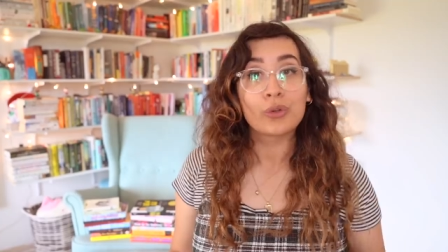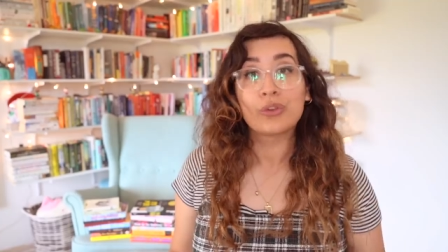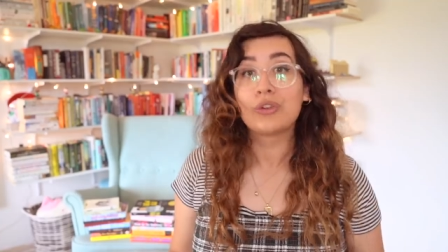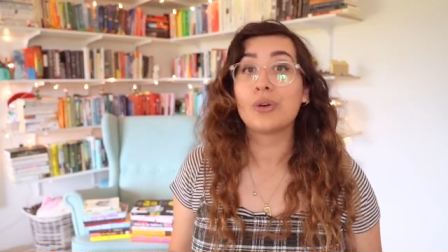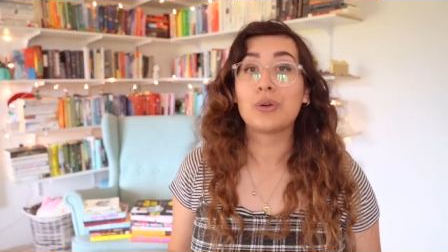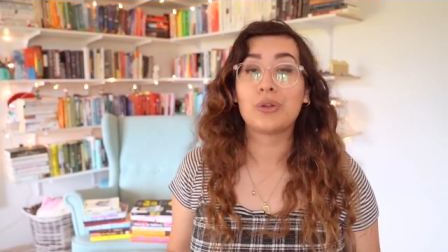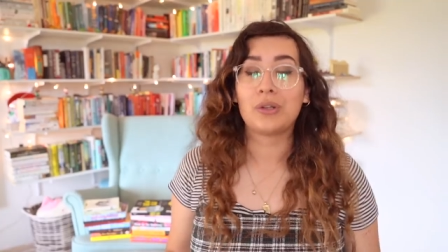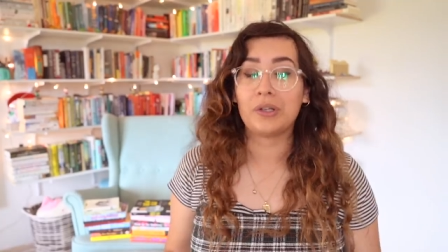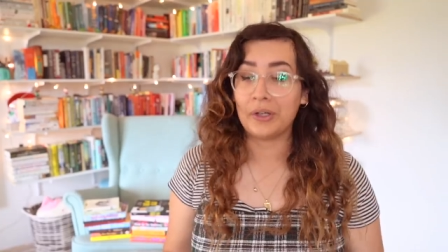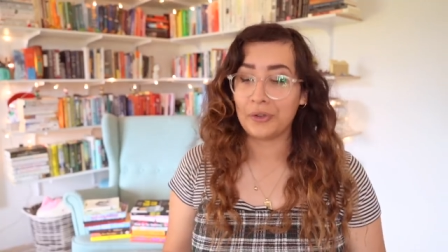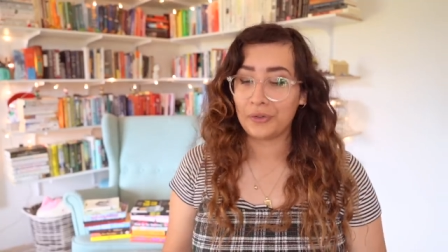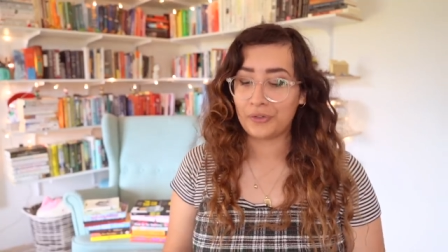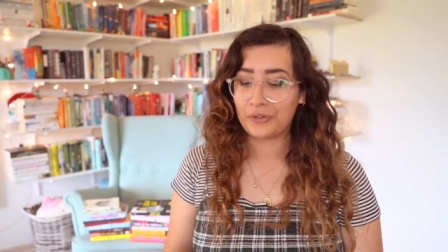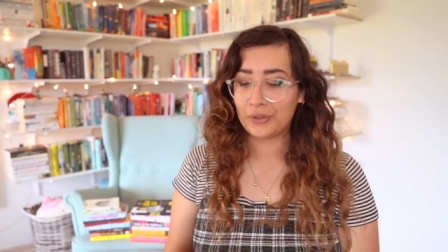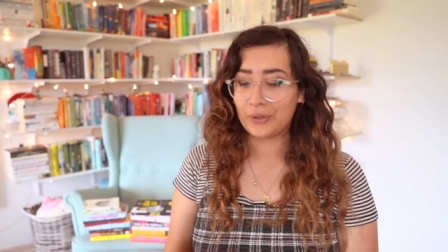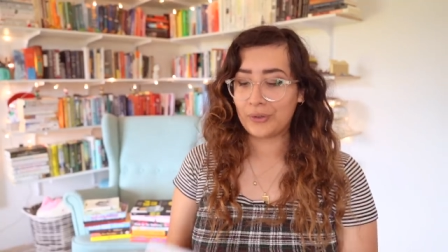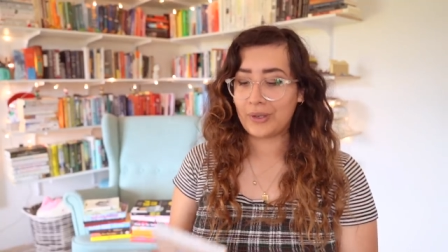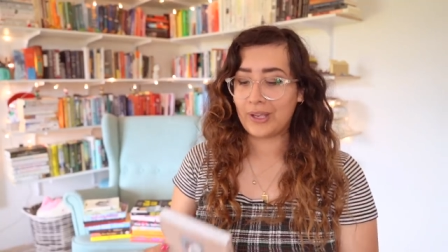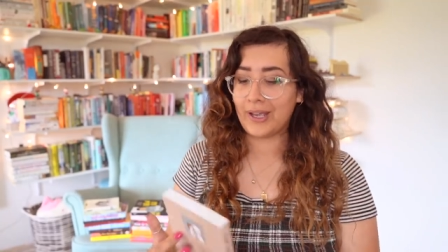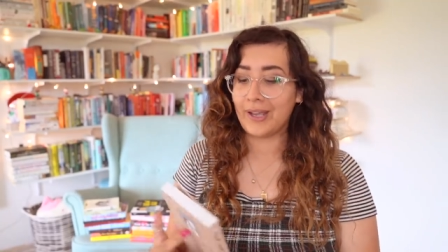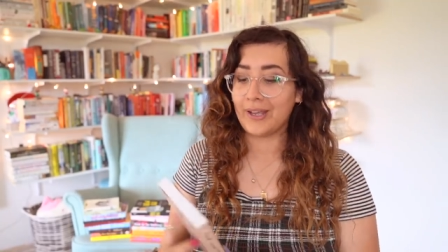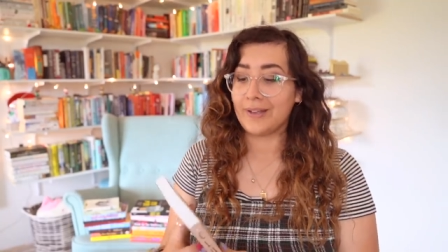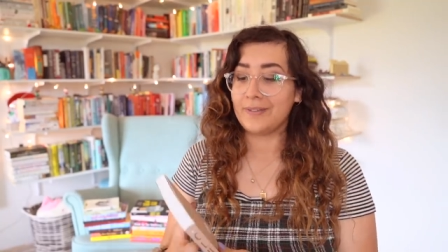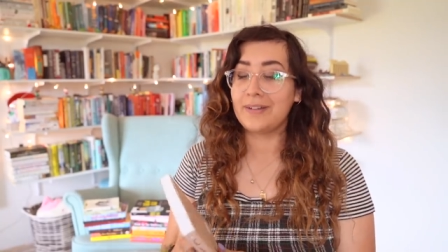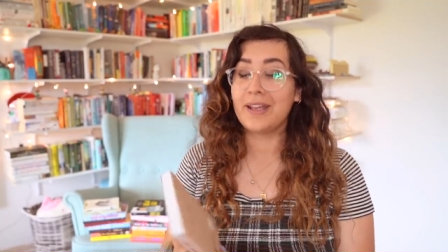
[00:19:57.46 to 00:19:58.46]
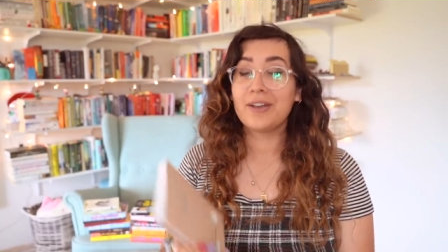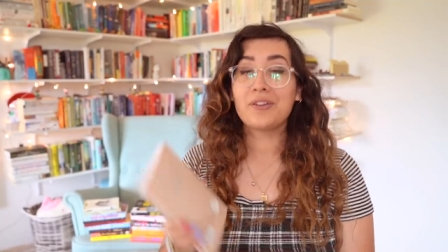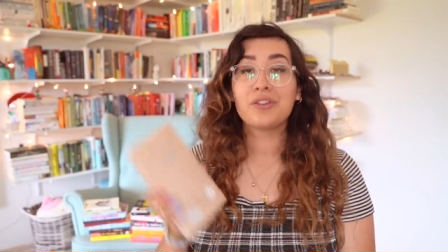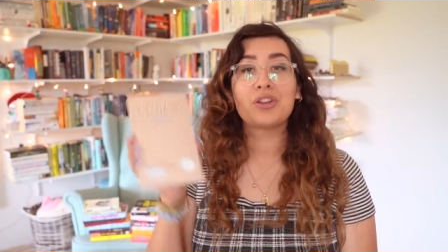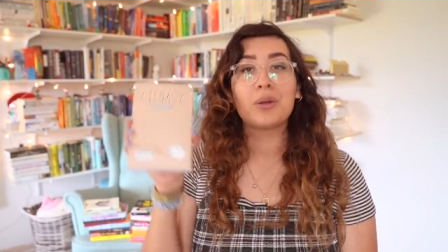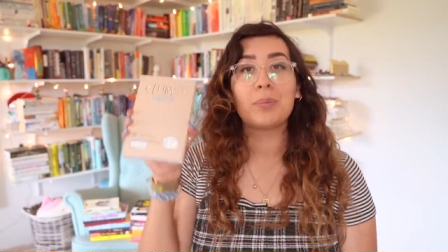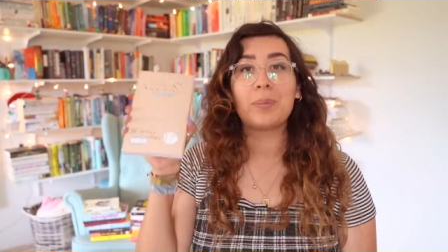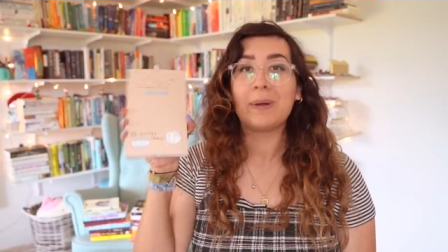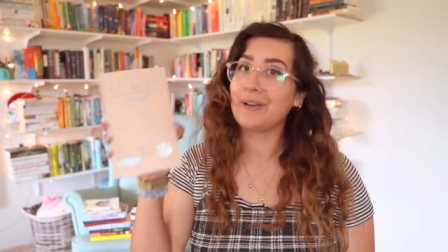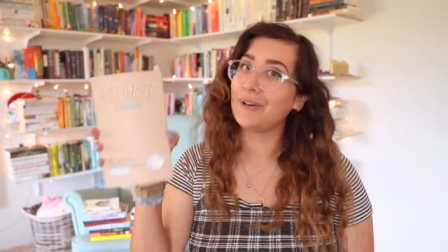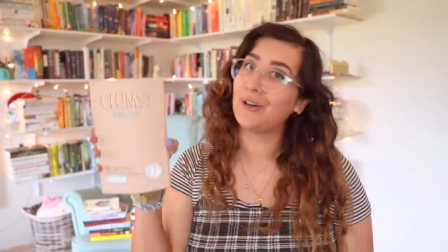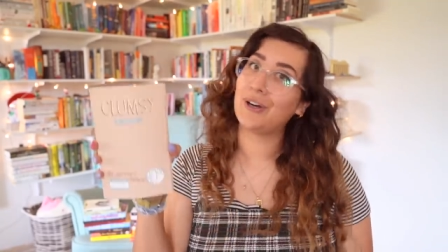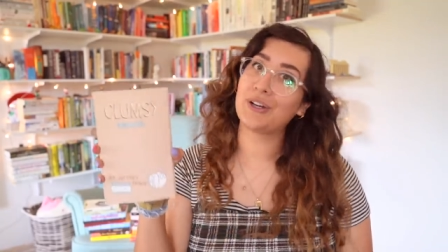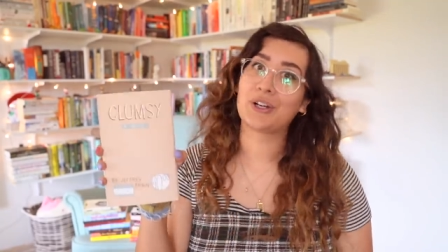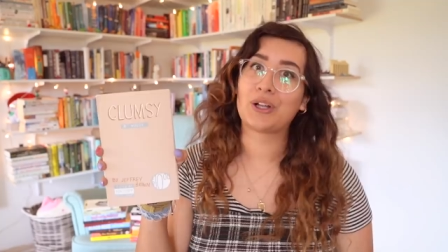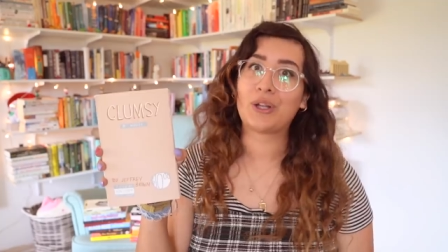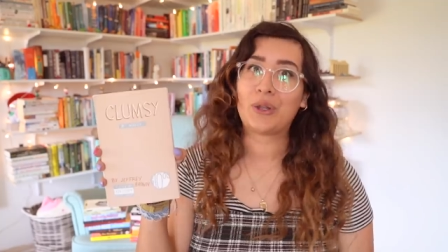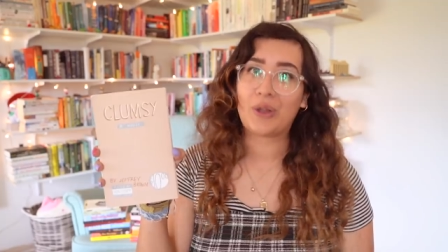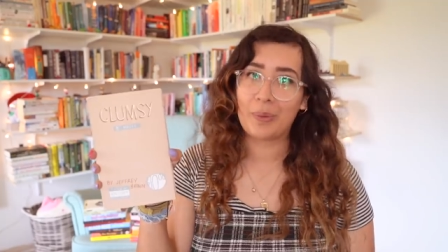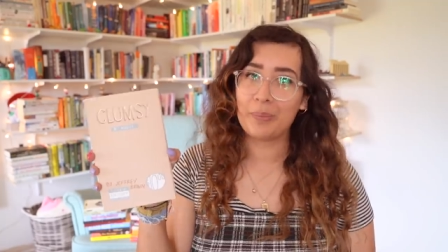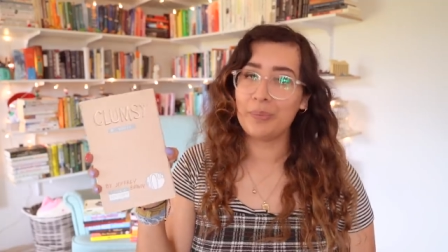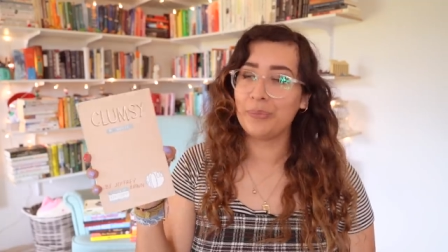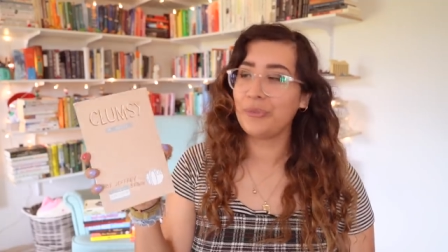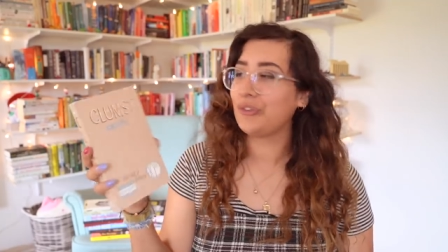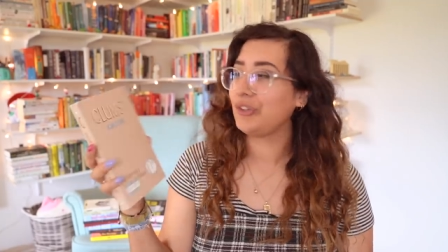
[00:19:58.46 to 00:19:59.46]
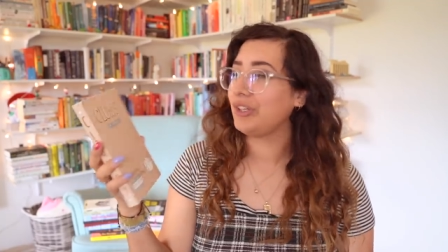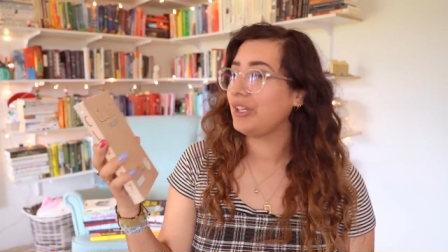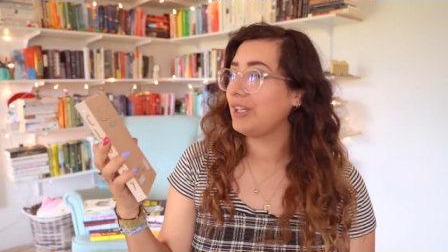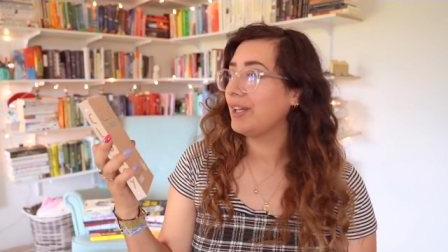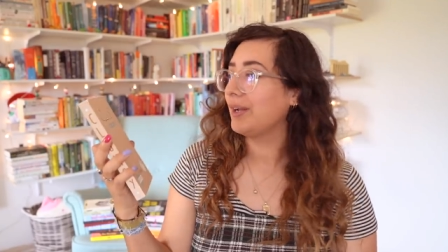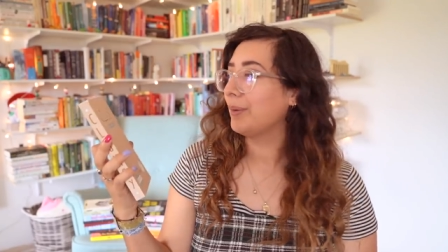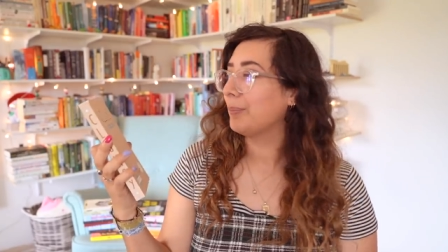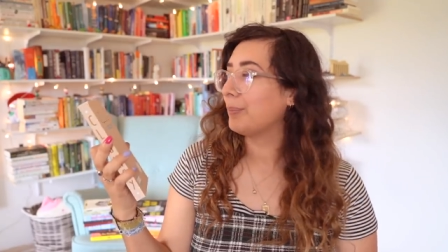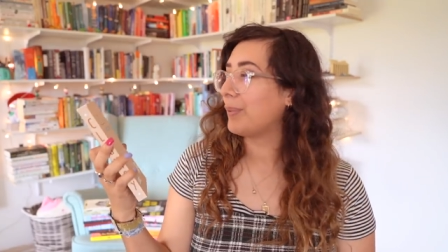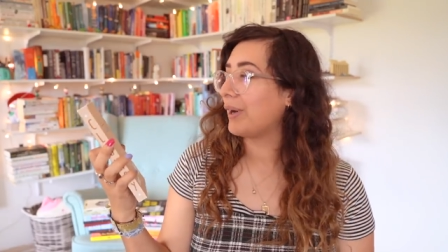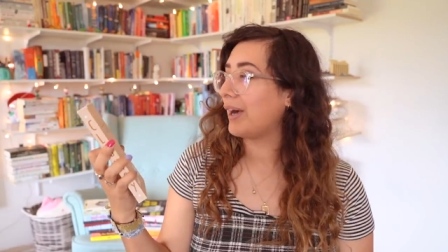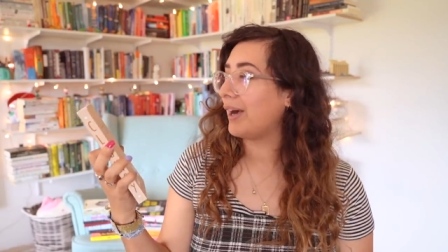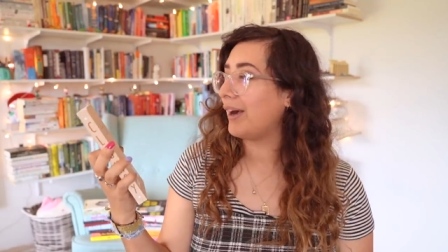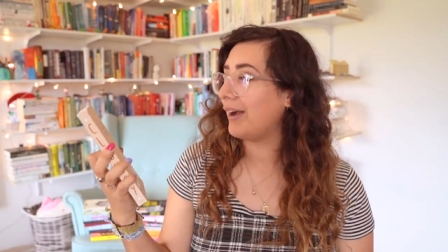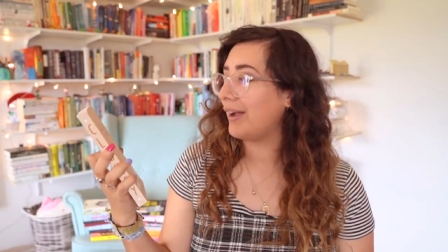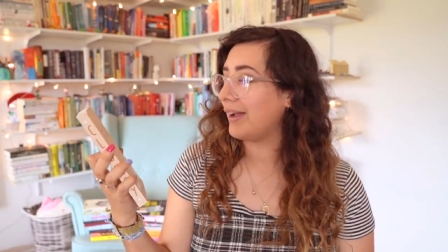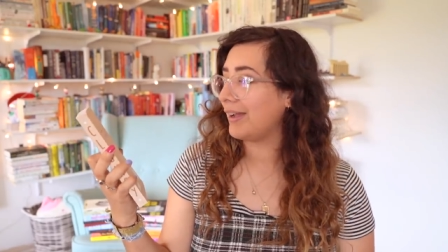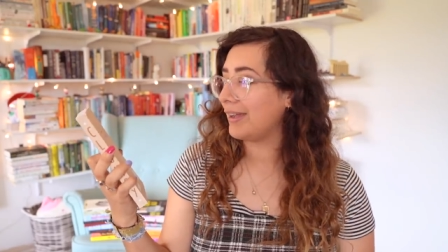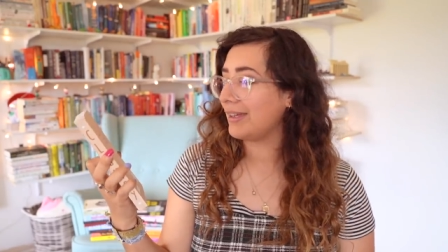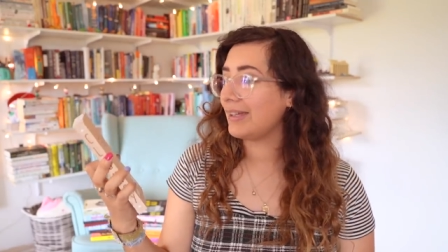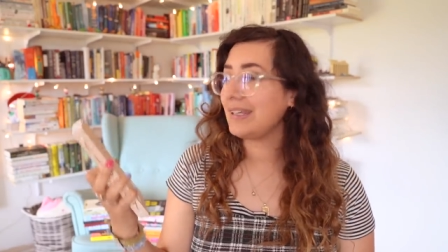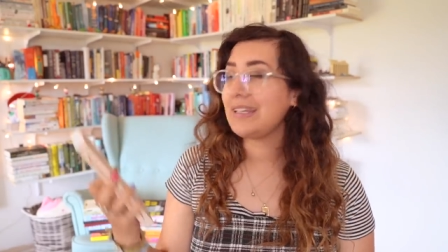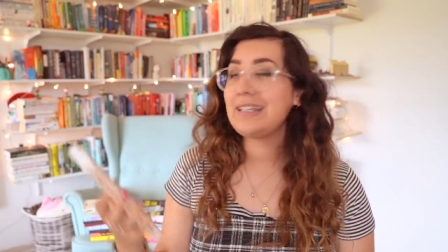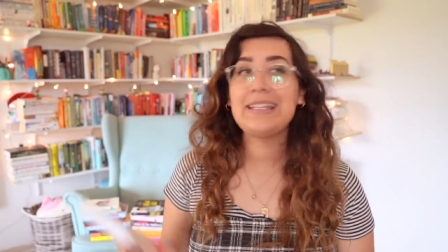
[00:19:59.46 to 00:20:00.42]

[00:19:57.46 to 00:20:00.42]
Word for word: so close. Okay, next up I got Clumsy by,